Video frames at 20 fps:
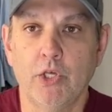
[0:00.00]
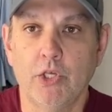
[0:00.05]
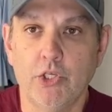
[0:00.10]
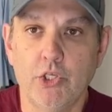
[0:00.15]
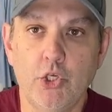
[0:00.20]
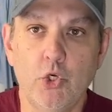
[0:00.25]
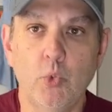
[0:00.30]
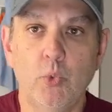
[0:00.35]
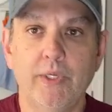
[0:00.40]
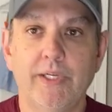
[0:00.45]

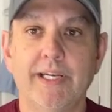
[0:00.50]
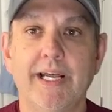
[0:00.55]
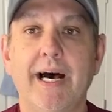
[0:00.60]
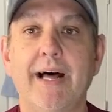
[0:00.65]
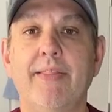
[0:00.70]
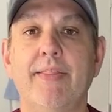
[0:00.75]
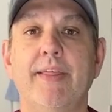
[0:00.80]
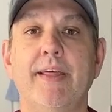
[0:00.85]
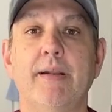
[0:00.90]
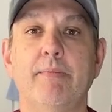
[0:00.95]
You would
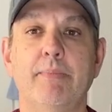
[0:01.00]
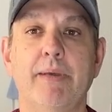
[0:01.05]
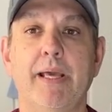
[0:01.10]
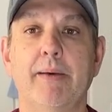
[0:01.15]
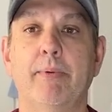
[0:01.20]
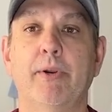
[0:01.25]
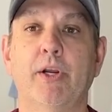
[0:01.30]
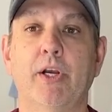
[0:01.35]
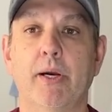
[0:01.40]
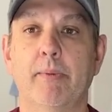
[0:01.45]
not then be
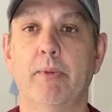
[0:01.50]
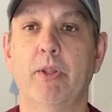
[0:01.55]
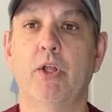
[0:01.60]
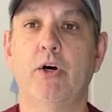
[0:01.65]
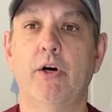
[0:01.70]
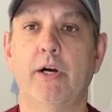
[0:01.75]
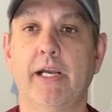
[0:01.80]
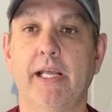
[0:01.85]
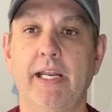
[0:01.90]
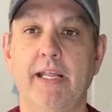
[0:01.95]
able to come
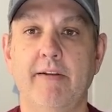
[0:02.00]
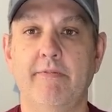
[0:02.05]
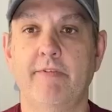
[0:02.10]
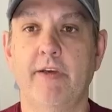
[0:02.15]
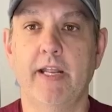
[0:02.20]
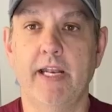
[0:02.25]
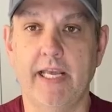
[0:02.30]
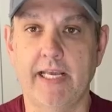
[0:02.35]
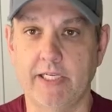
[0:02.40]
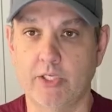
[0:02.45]
along and
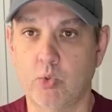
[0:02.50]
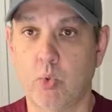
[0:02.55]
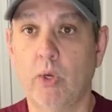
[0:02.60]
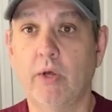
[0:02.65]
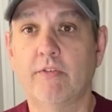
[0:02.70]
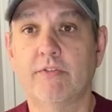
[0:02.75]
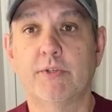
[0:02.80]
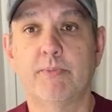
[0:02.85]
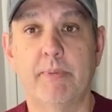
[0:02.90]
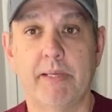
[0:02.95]
invent a
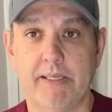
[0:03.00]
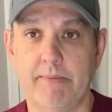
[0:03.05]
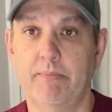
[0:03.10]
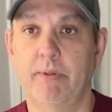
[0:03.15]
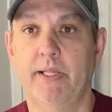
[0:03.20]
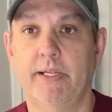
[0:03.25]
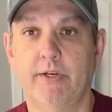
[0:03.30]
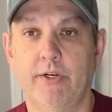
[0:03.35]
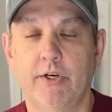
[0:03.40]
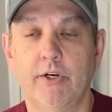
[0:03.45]
12-speed
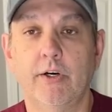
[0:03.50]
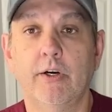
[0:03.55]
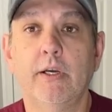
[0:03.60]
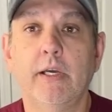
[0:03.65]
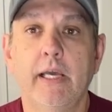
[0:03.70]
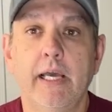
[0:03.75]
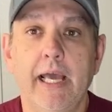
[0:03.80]
blender